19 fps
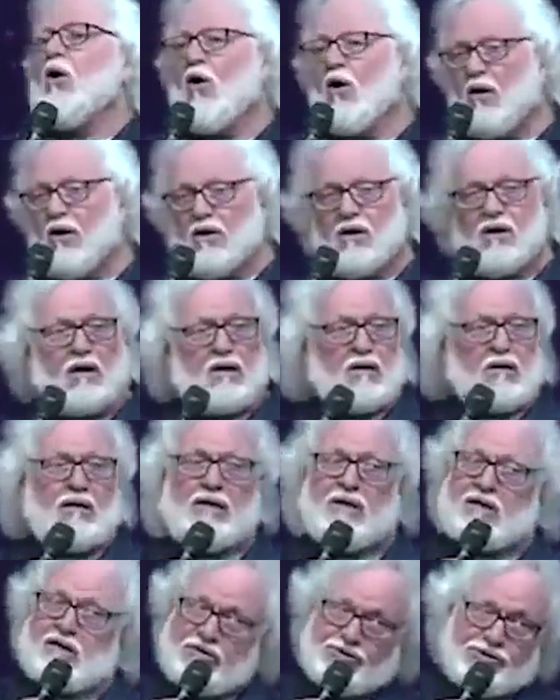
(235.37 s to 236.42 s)
or
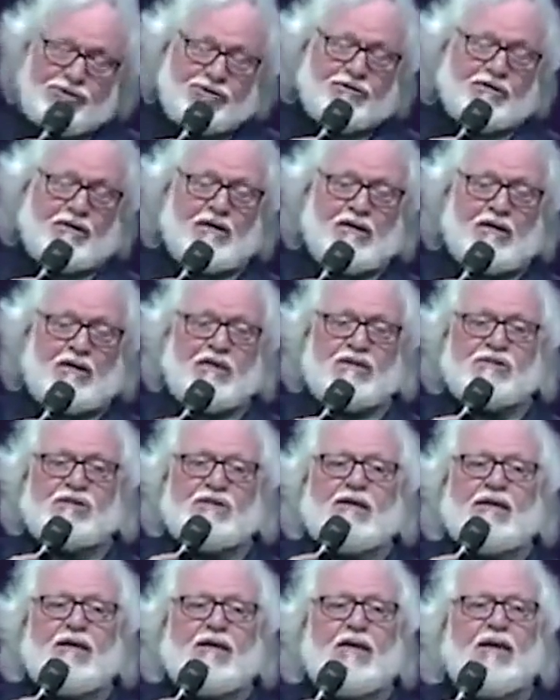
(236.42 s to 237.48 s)
ugly because you could at
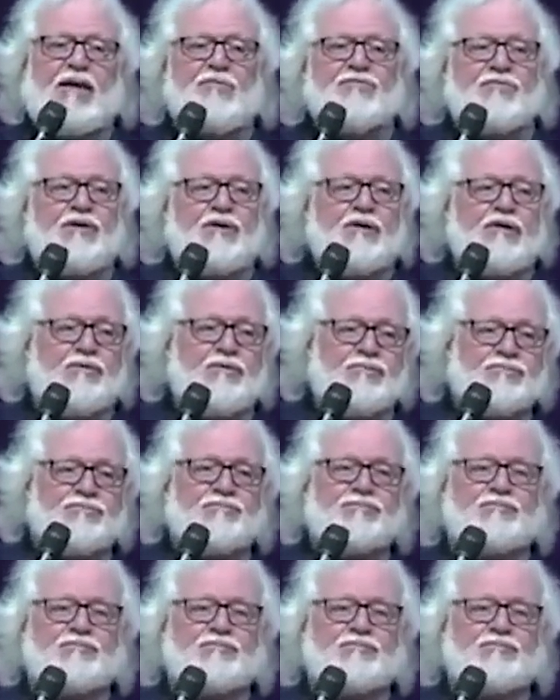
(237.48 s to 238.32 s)
least get it out there.